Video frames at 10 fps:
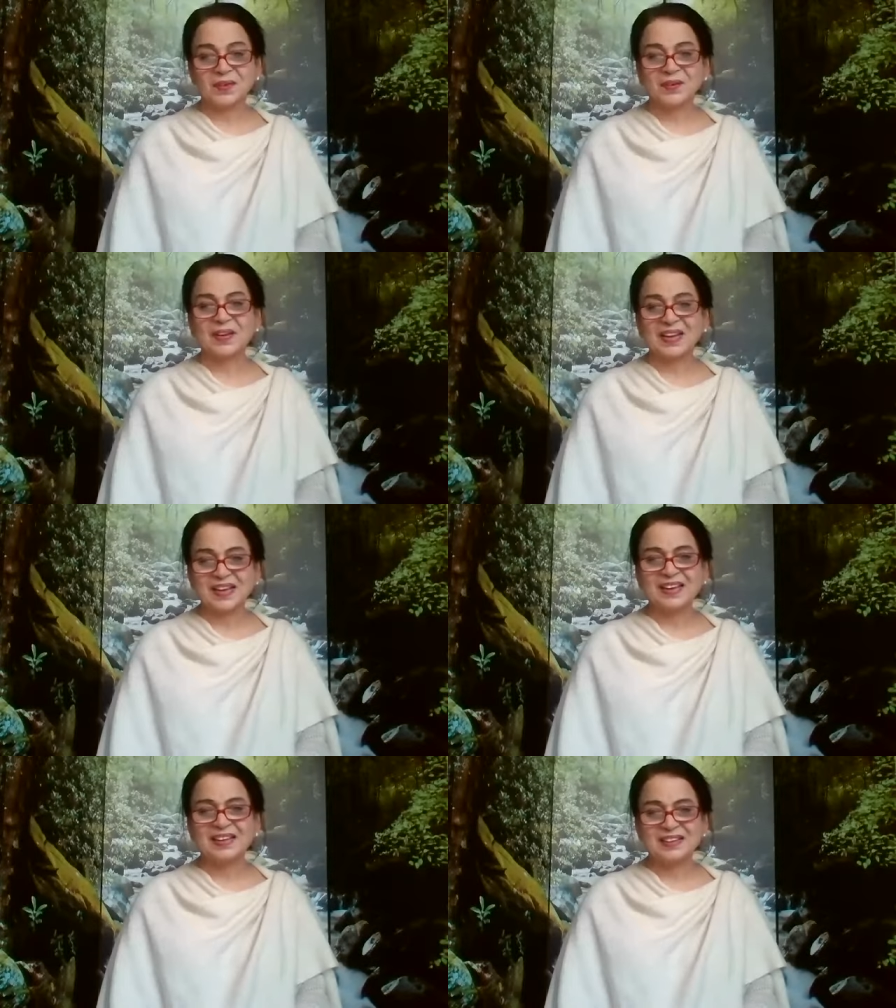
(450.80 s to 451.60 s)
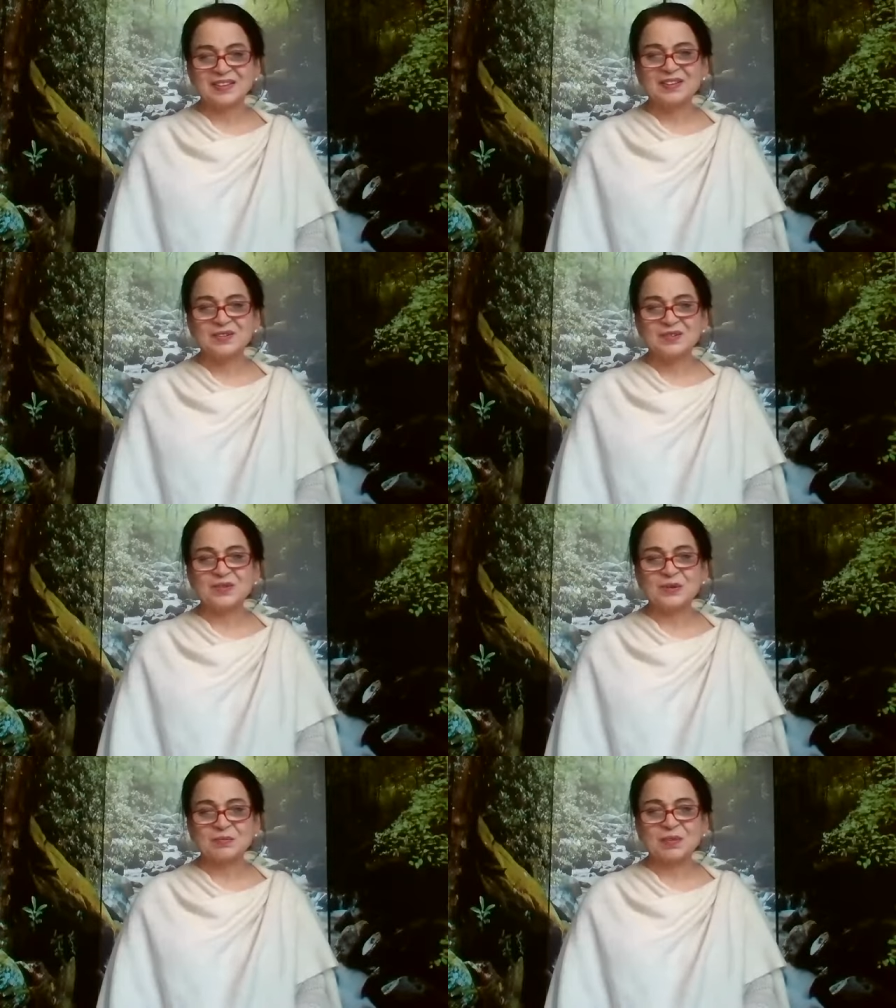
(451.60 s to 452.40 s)
Okay?
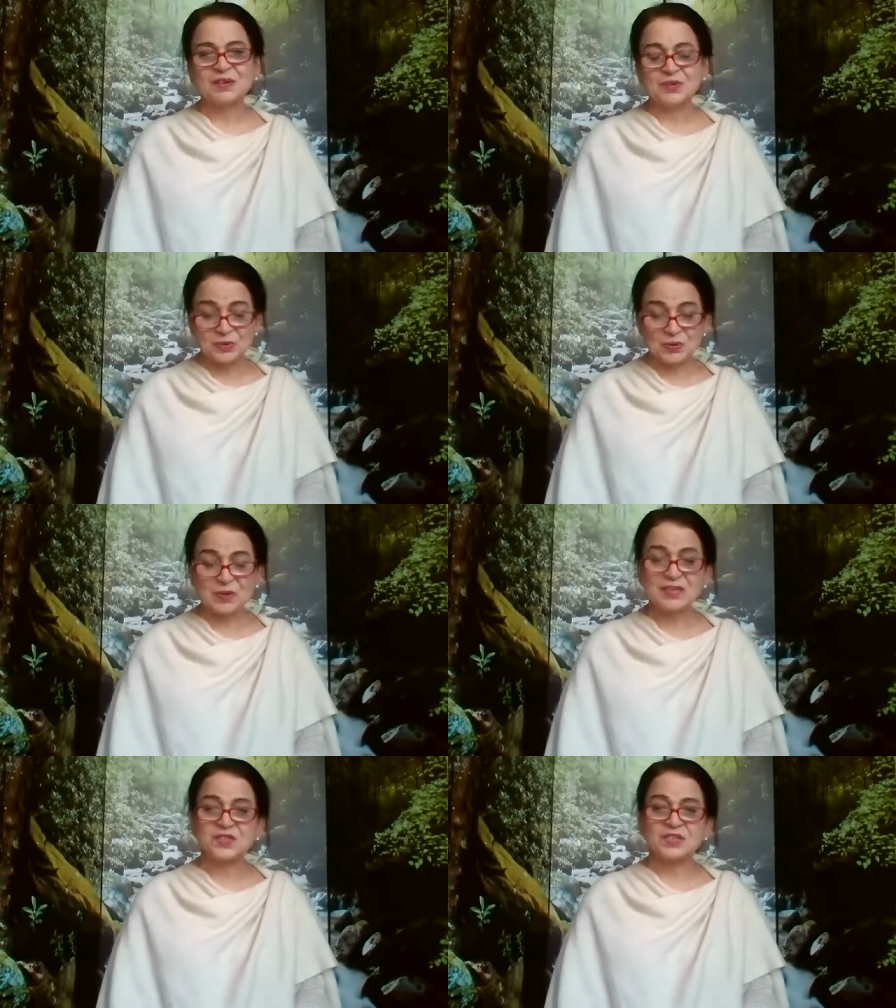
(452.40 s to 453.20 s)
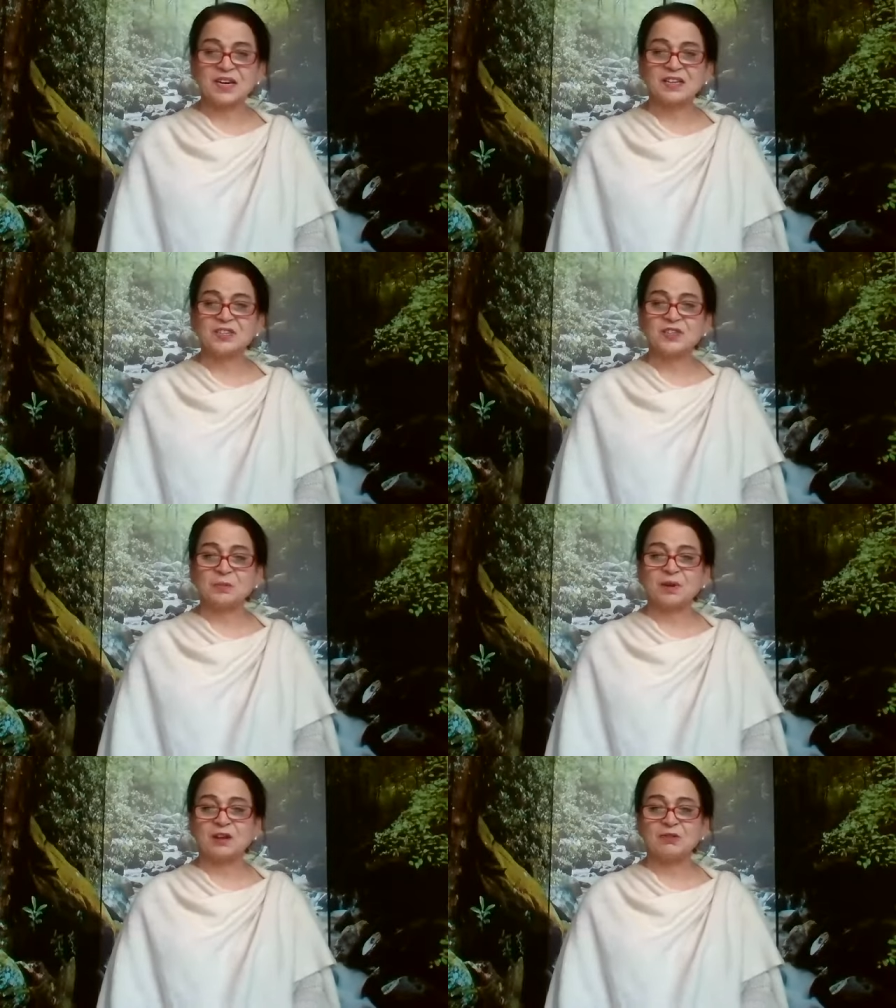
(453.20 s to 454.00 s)
So make sure you understand this
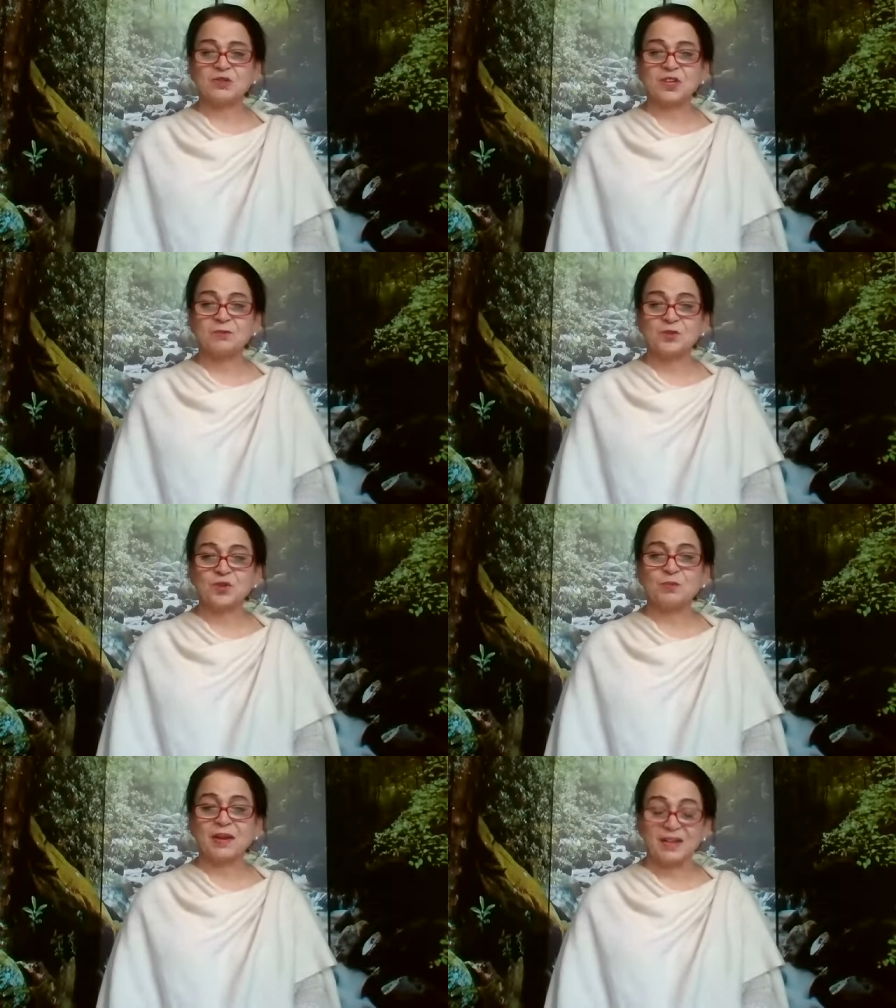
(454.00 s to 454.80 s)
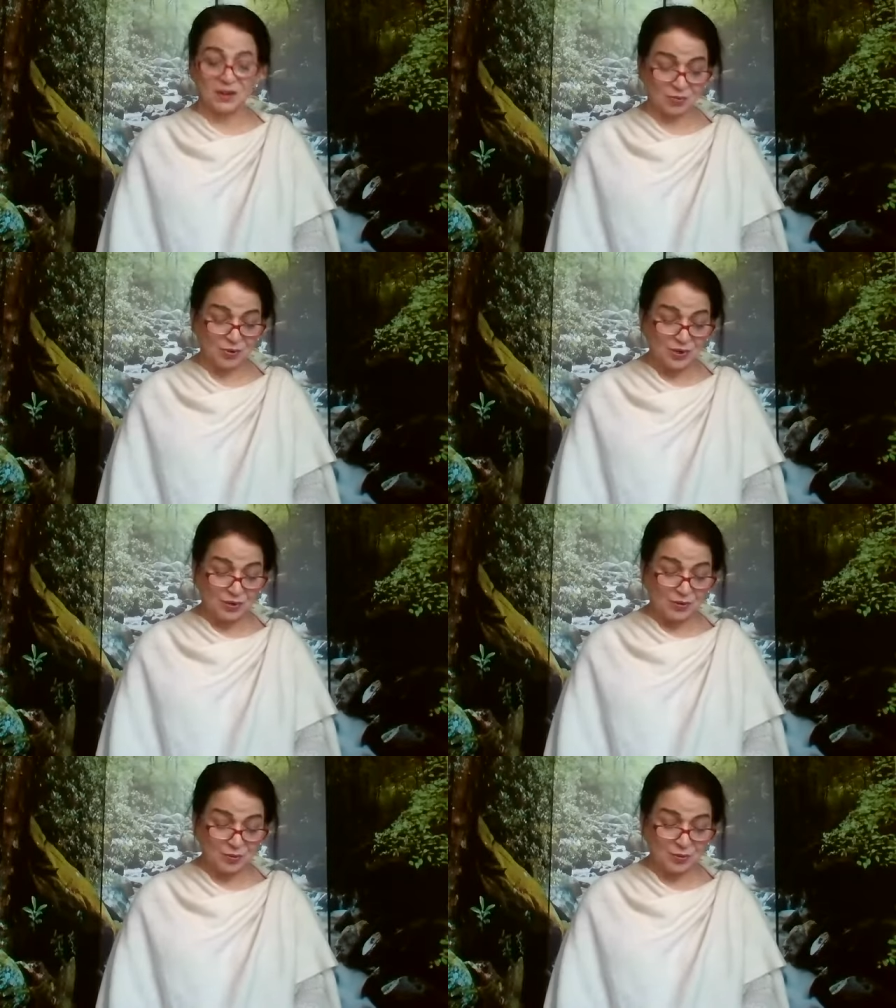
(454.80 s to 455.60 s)
terminology. I'm sure by now
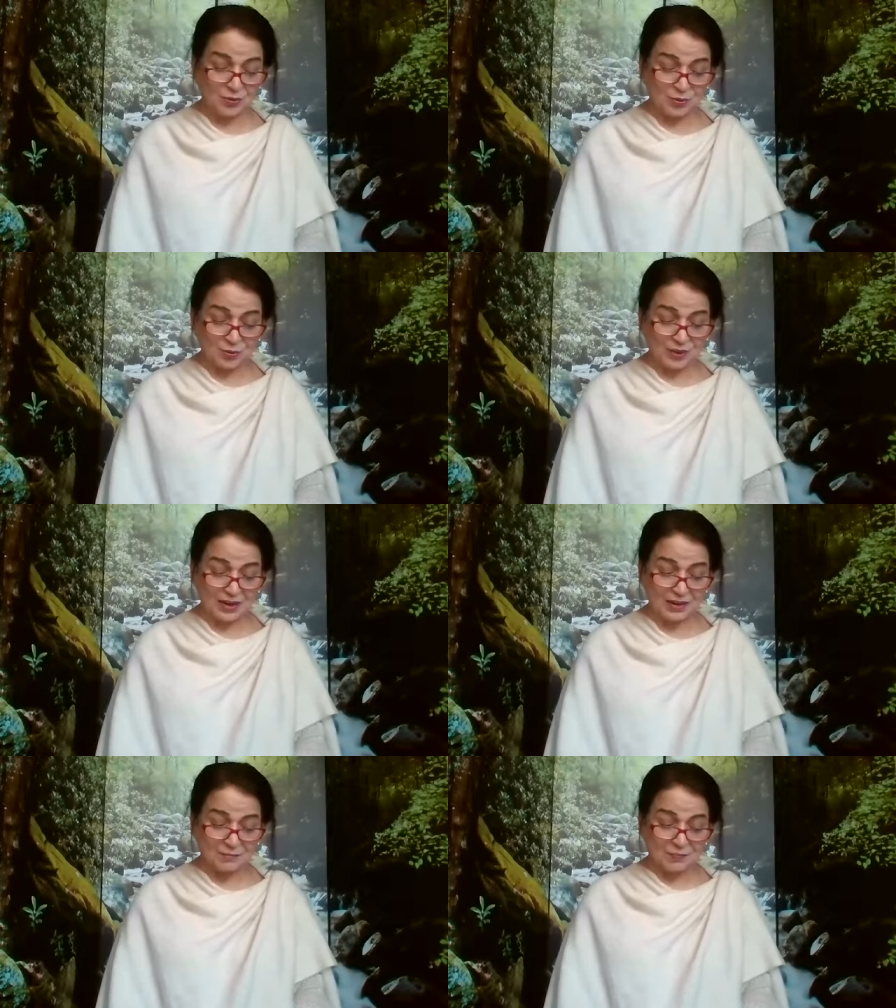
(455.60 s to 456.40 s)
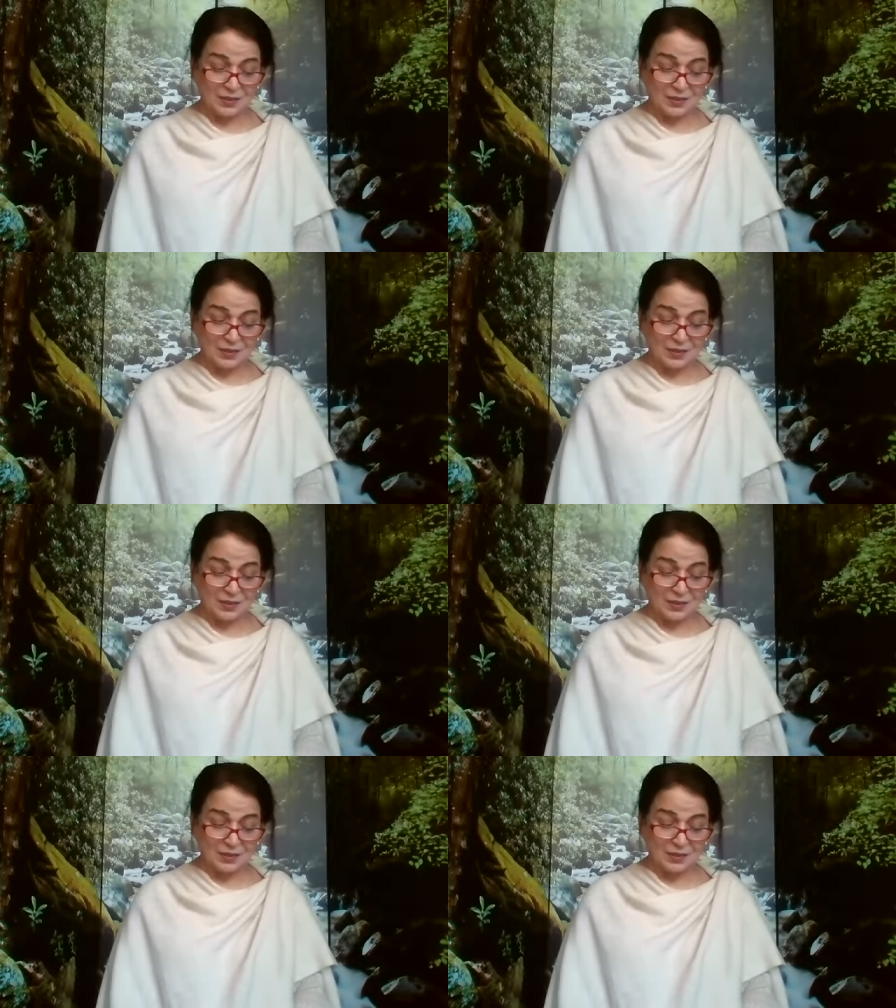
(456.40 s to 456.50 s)
you do know that.